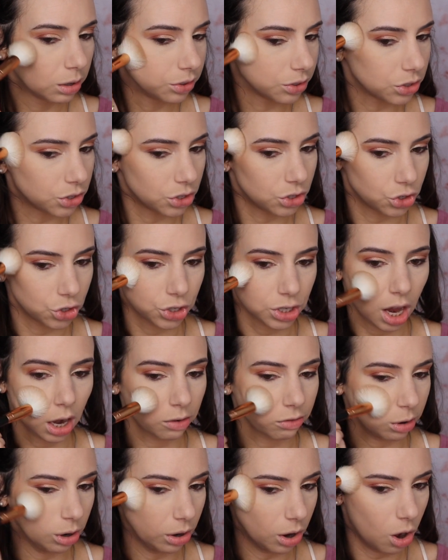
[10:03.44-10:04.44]
This is just kind
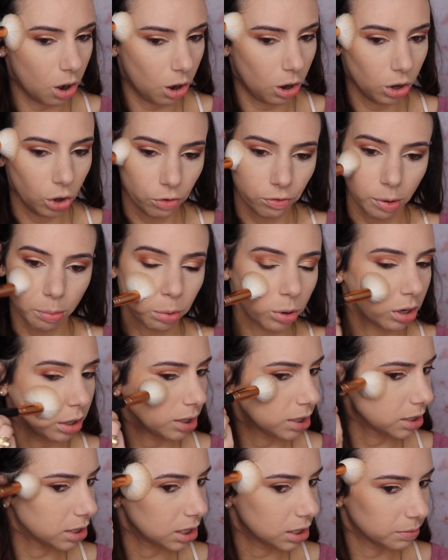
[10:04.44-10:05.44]
of for an all over
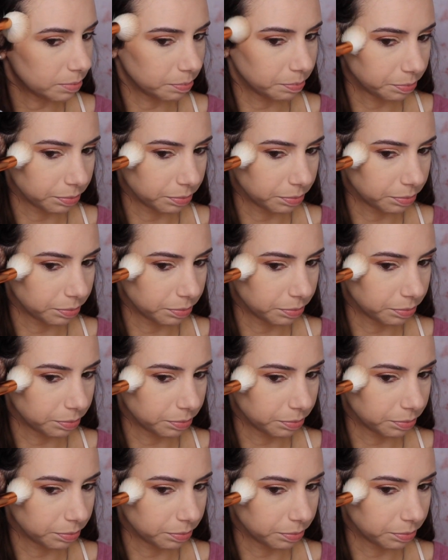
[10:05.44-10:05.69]
bronze.